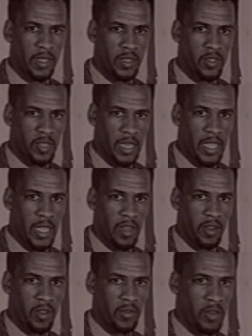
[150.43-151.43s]
in the
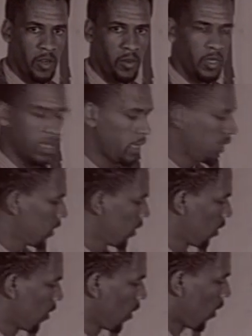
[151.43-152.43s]
slaying of Herbert Lee
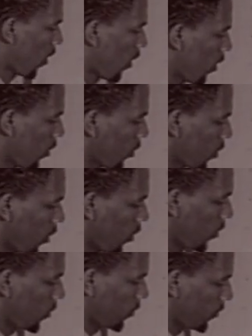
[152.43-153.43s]

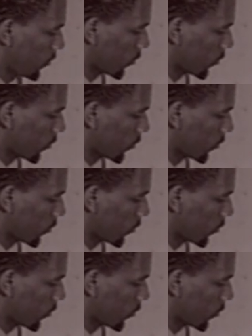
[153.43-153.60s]
also